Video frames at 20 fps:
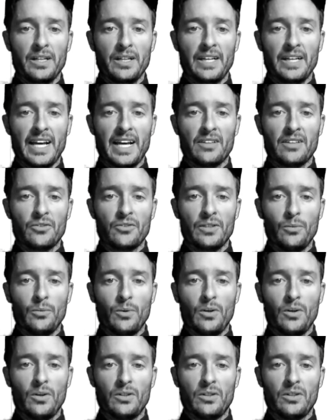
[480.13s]
gallery
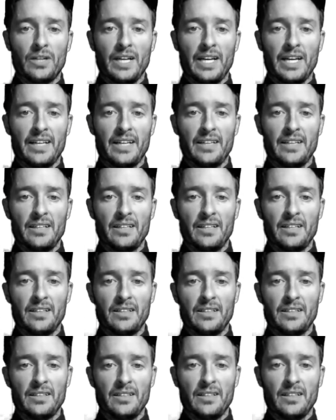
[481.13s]
wall at
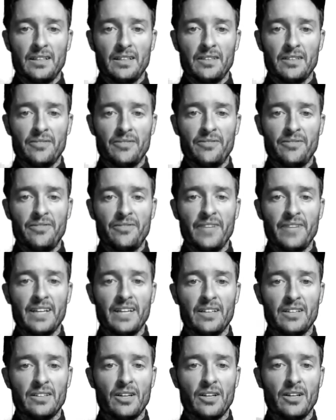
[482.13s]
an
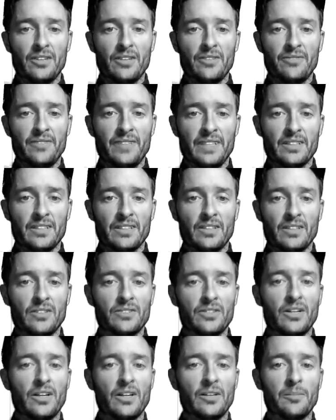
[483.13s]
art fair
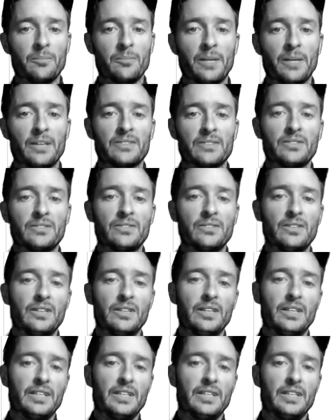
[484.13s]
called Art Basel